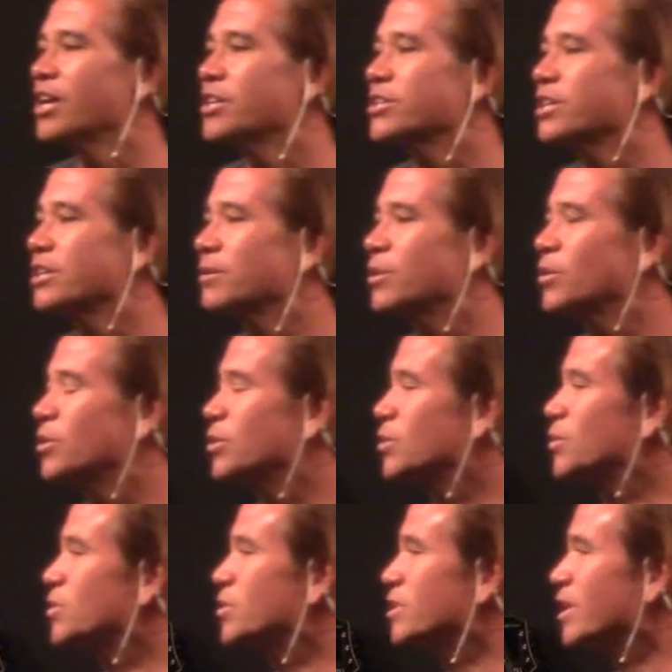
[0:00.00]
She ended up going to
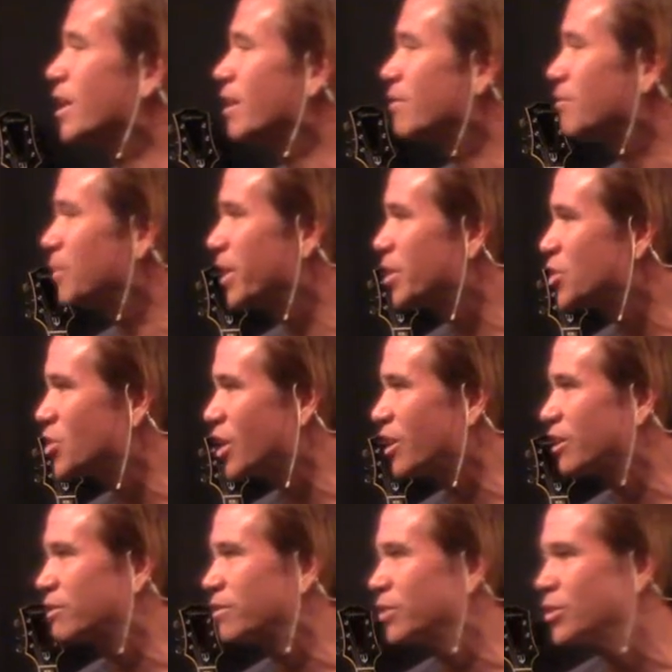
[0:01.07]
UCF, playing
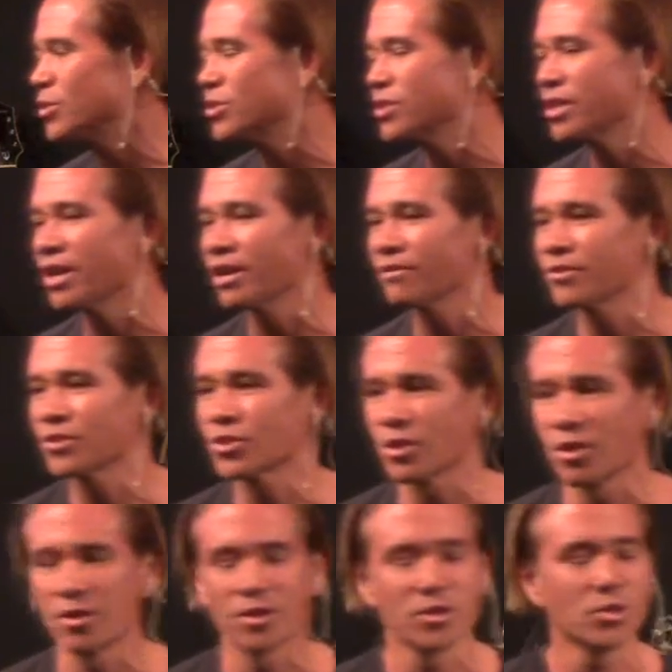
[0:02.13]
soccer for UCF, a
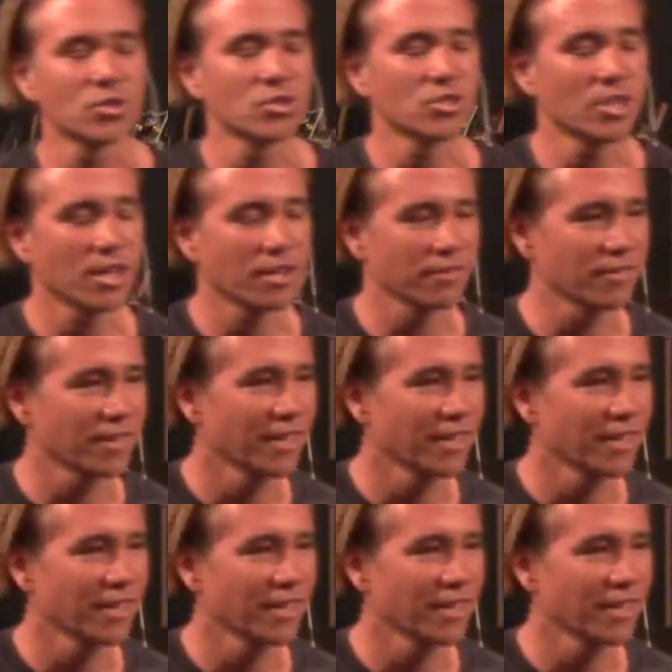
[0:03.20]
starter at UCF.